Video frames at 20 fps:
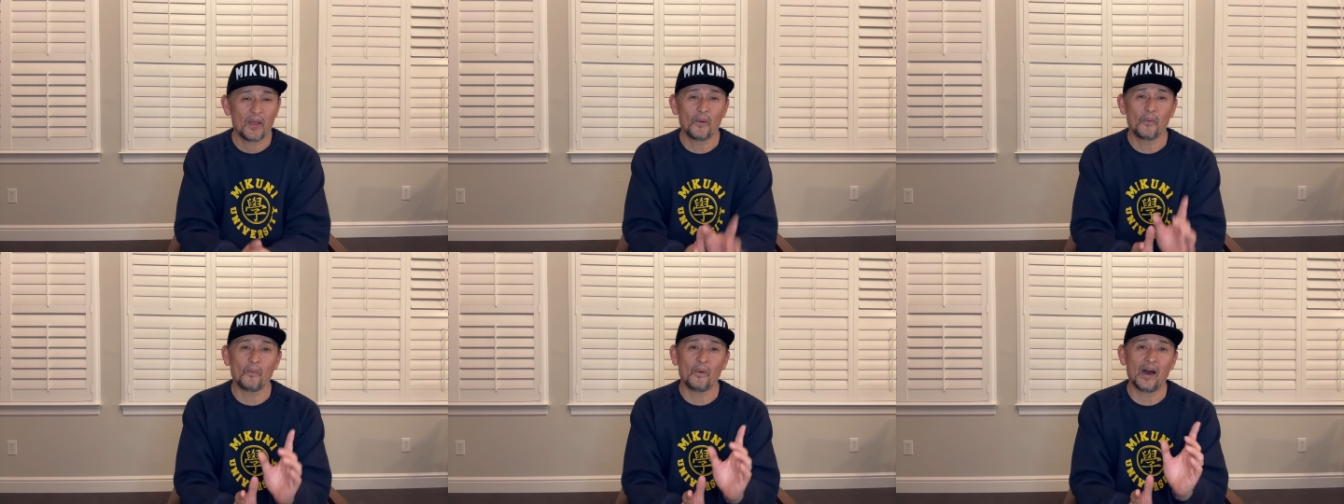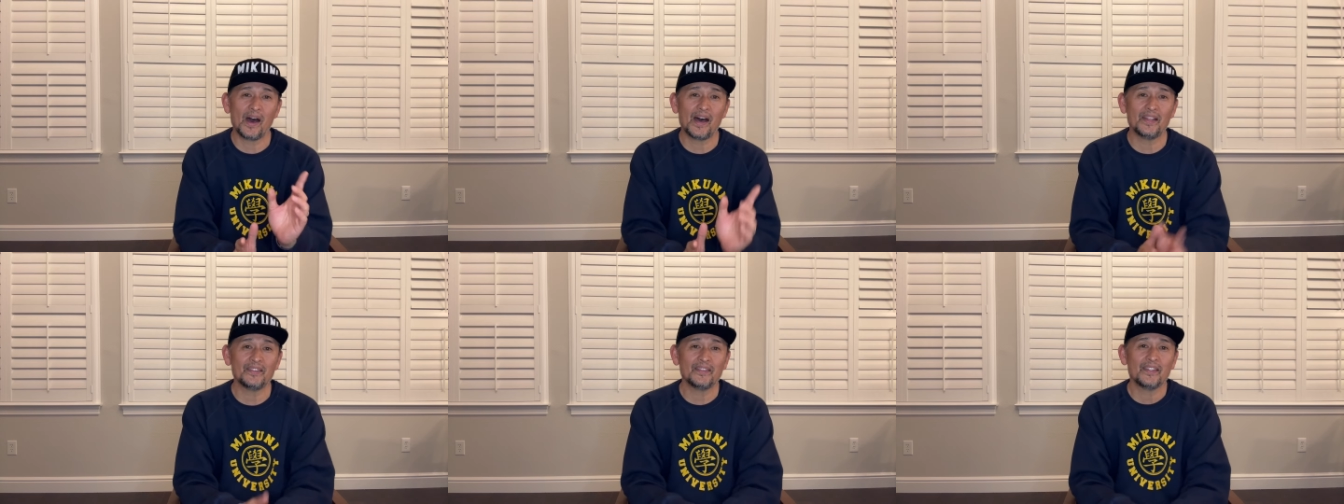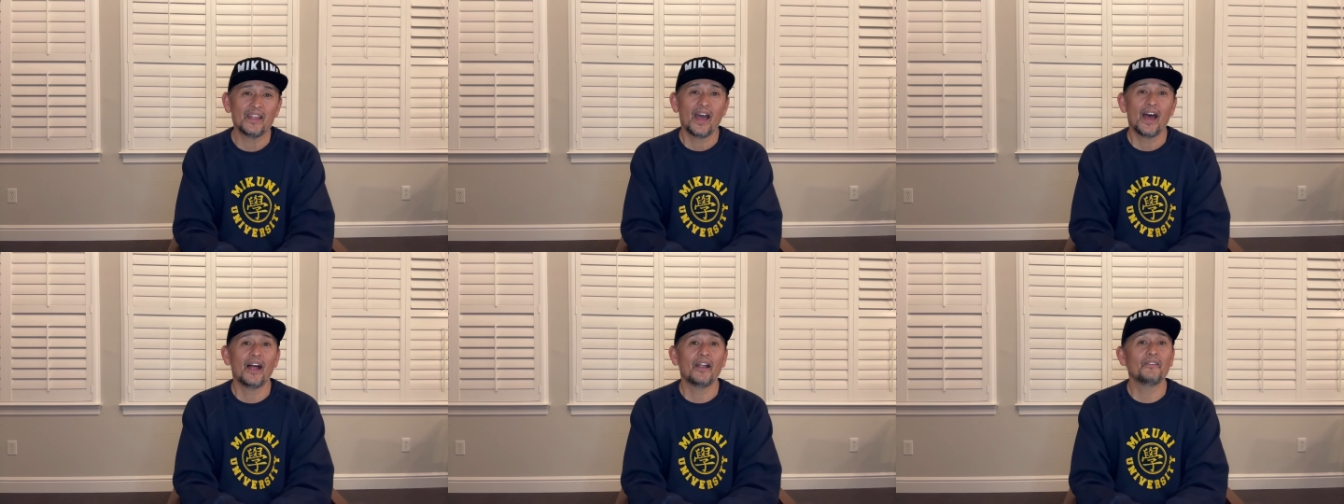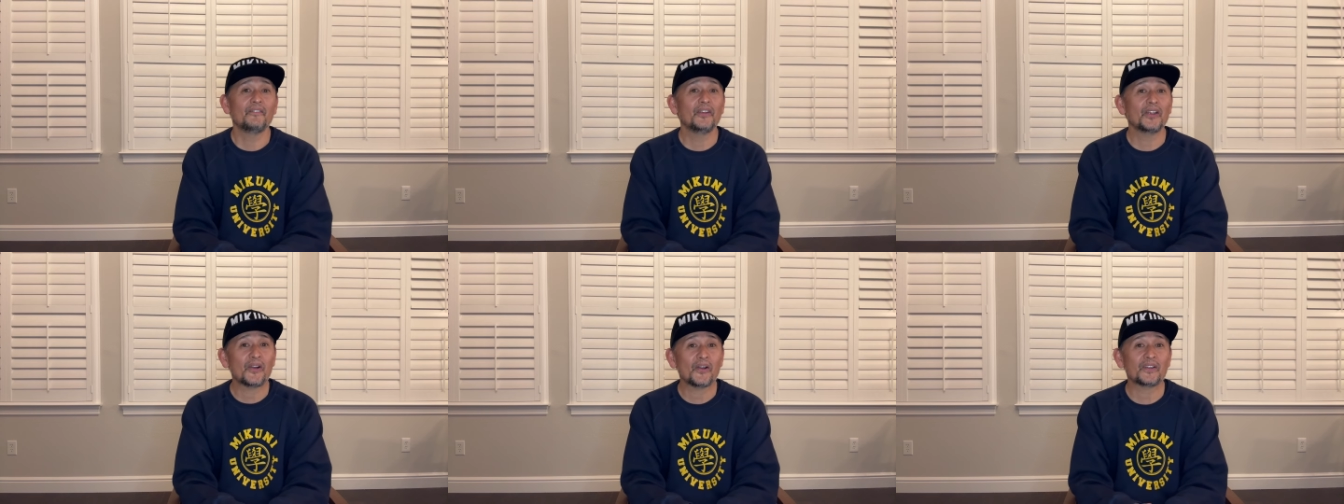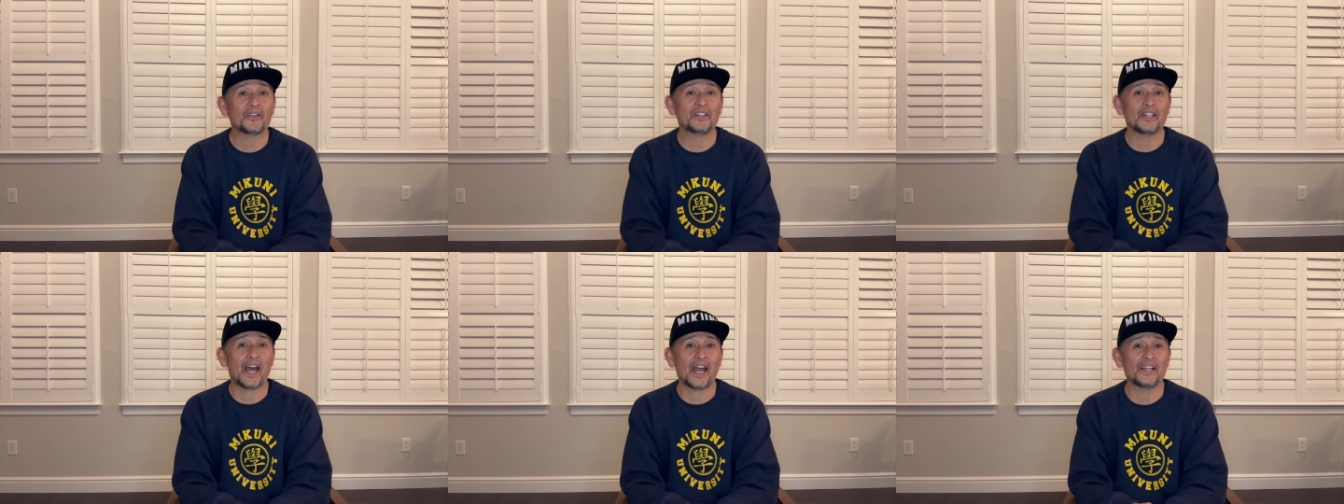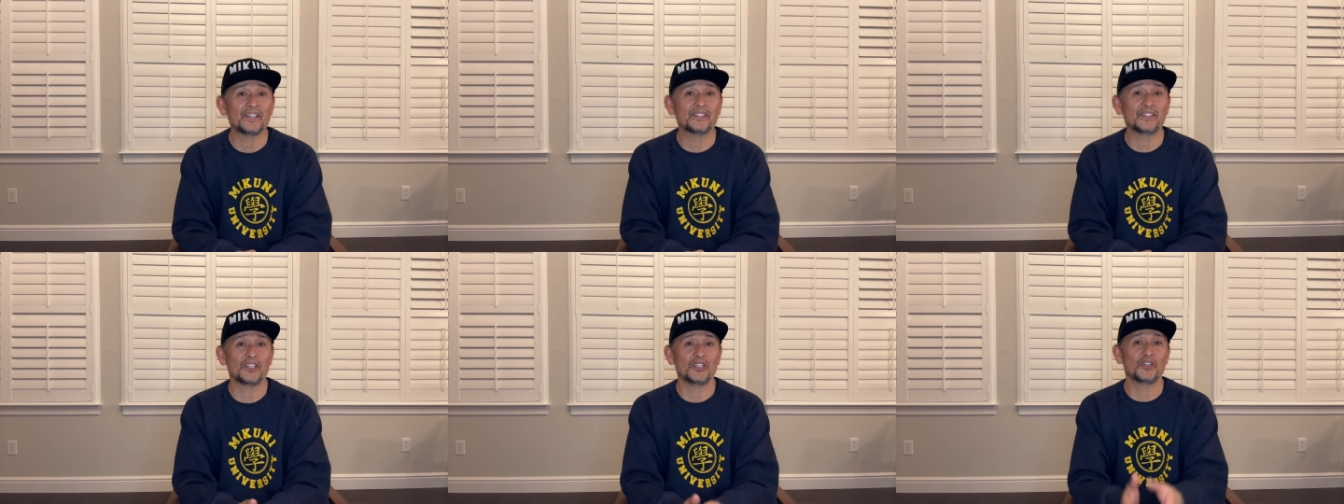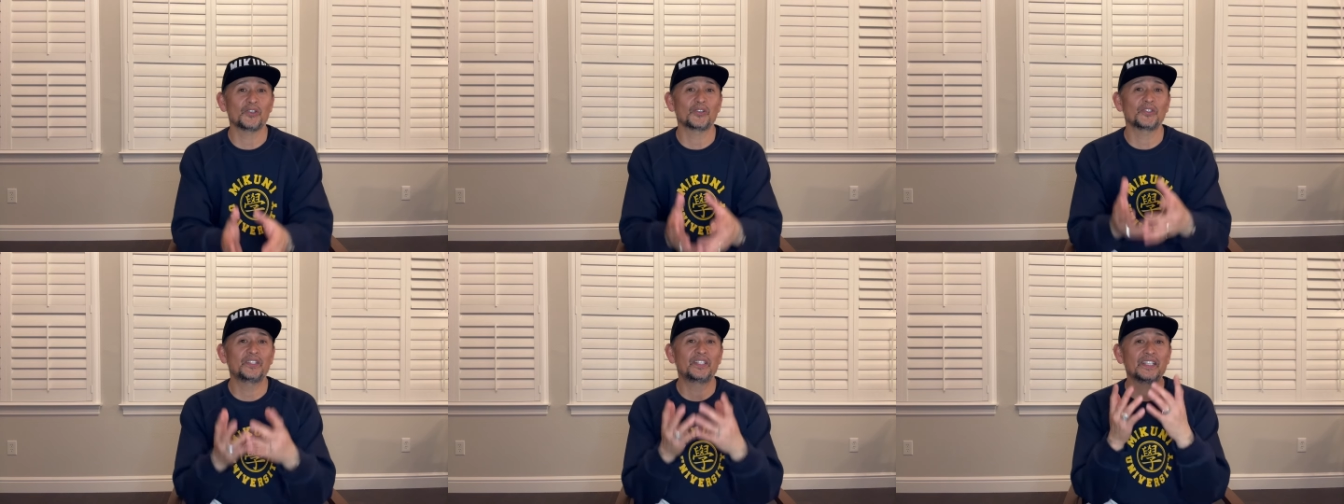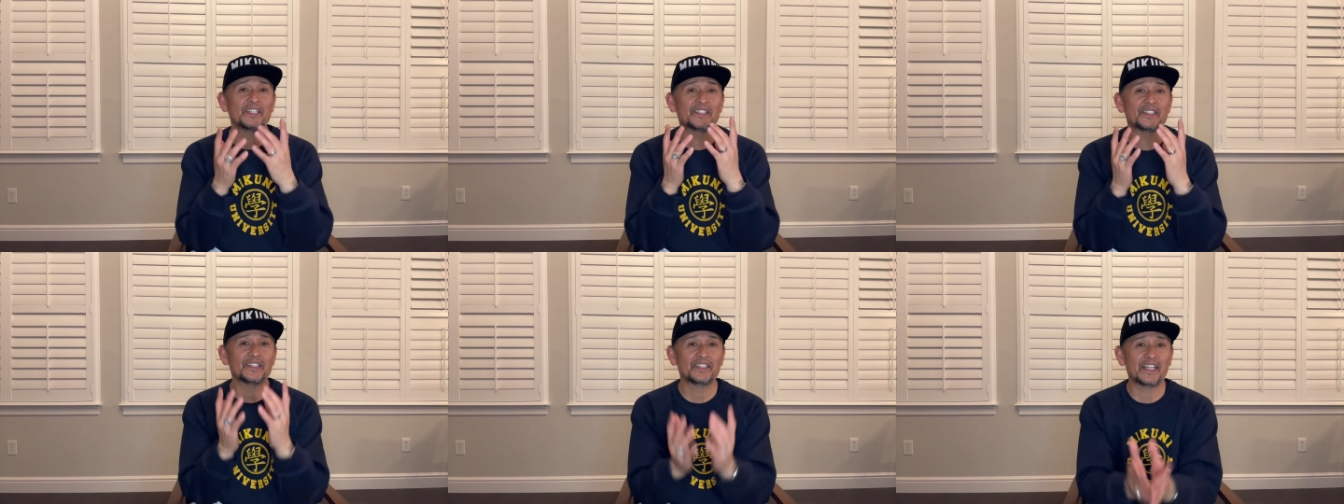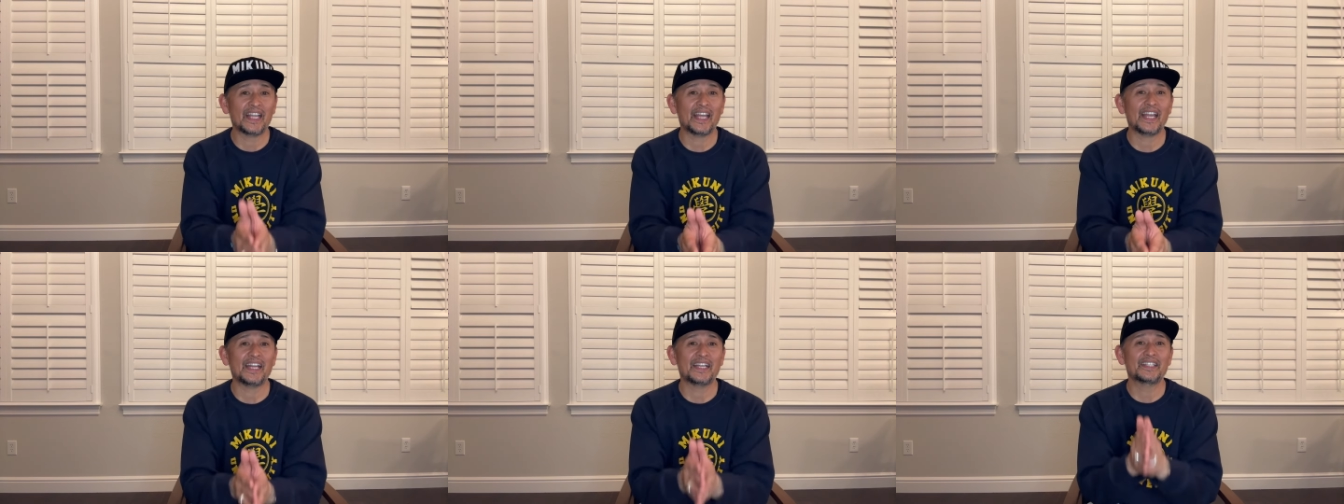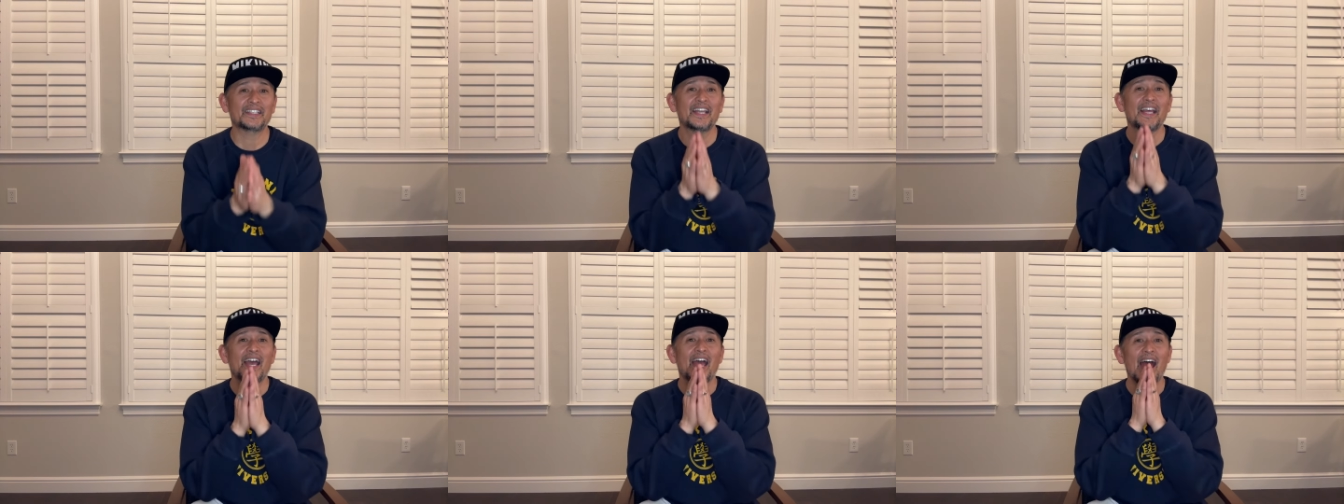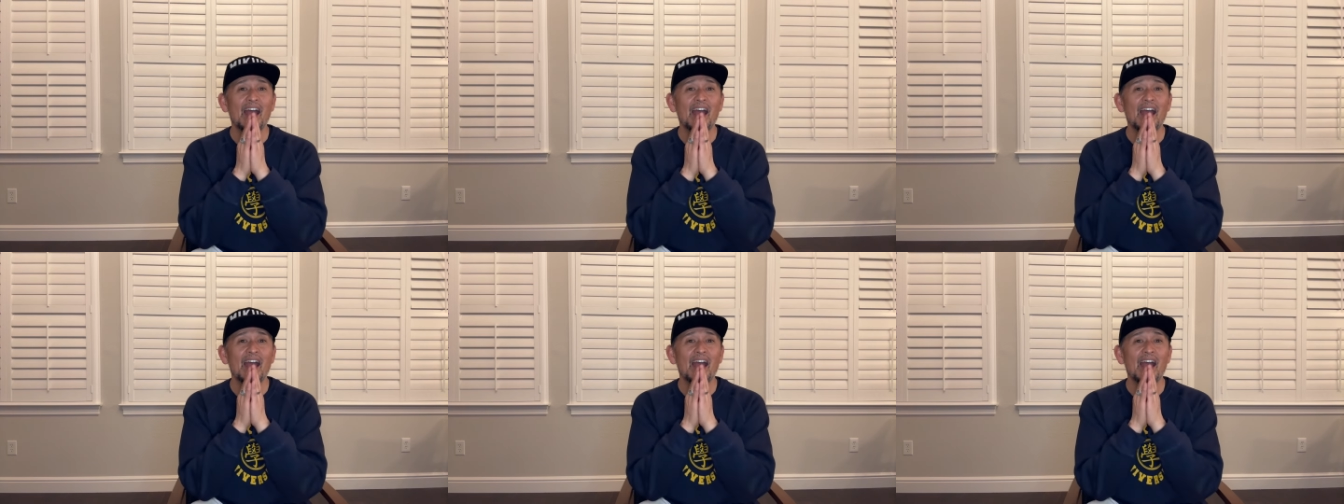One, recognizing your distinct